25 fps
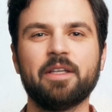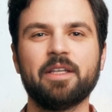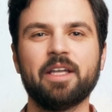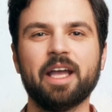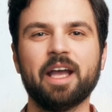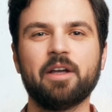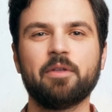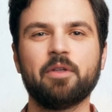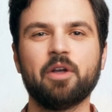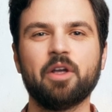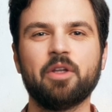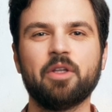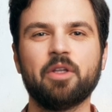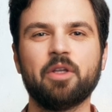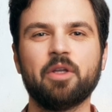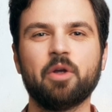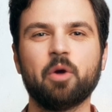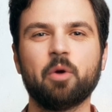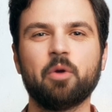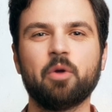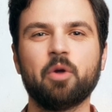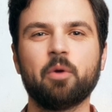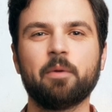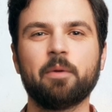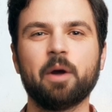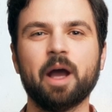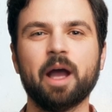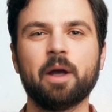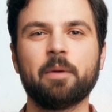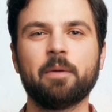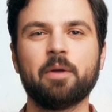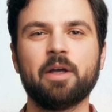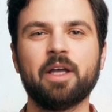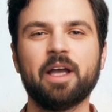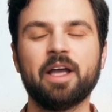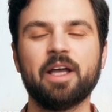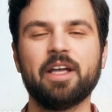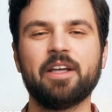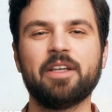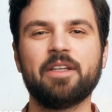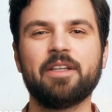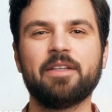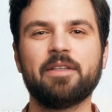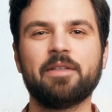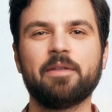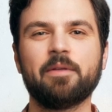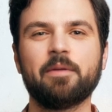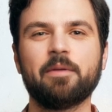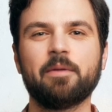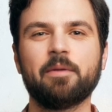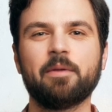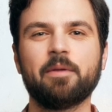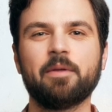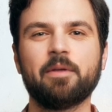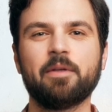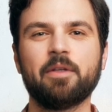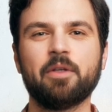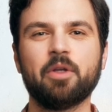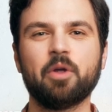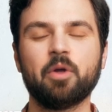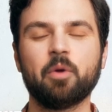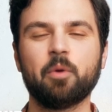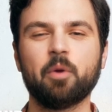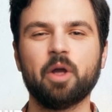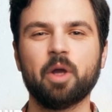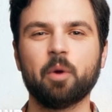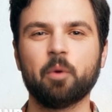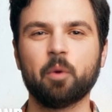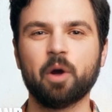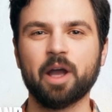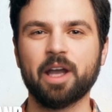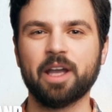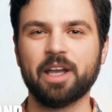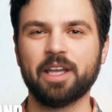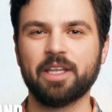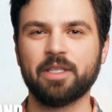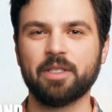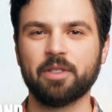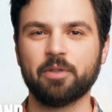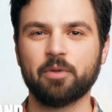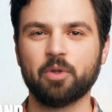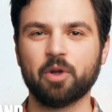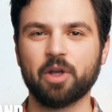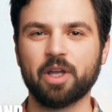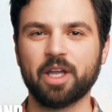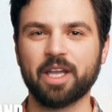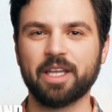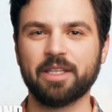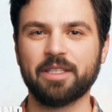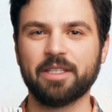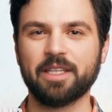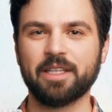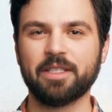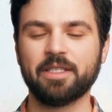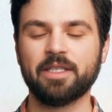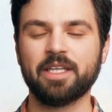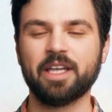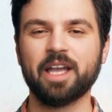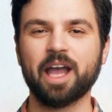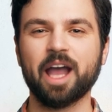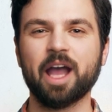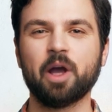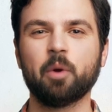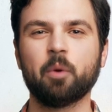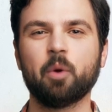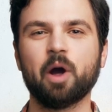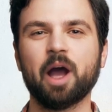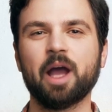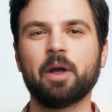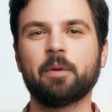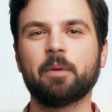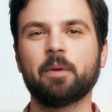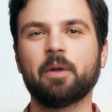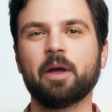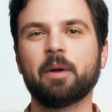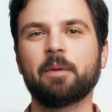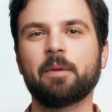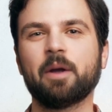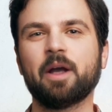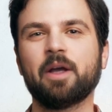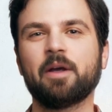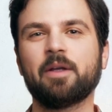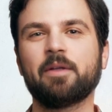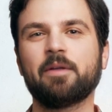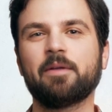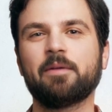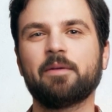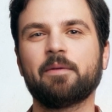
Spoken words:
Never solder pipe again. 3 ways for easy DIY plumbing.